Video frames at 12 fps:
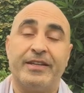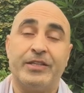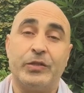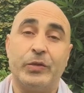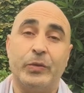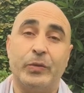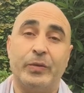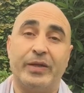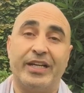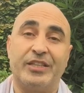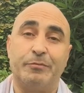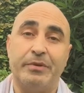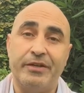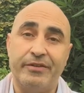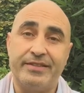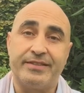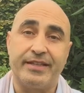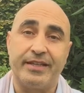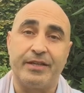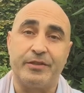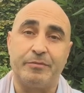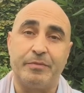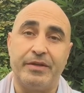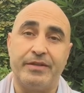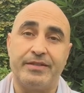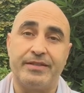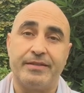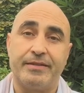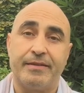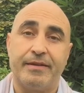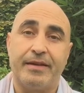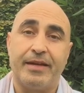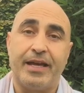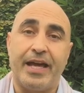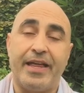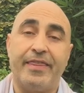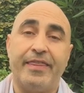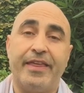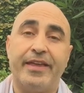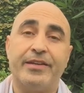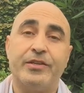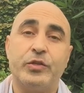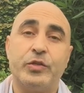to experiencing our spirit, and then